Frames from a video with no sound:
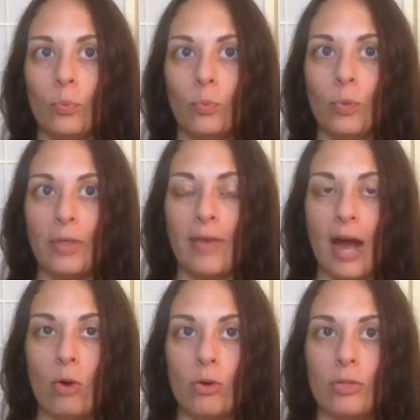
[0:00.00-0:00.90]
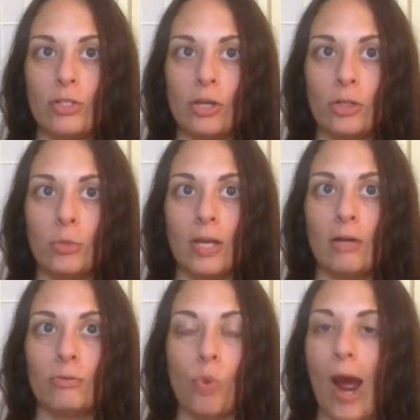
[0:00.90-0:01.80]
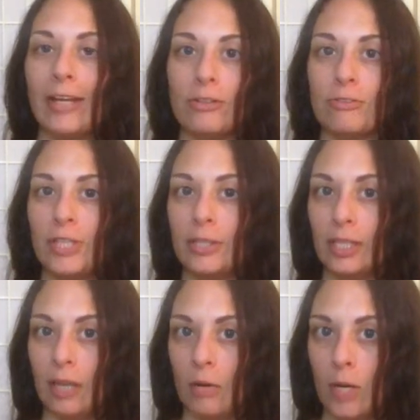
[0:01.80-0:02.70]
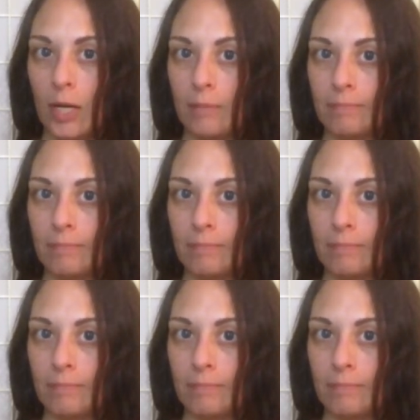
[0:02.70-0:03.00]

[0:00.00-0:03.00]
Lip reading: without the judgment of why you're feeling that way.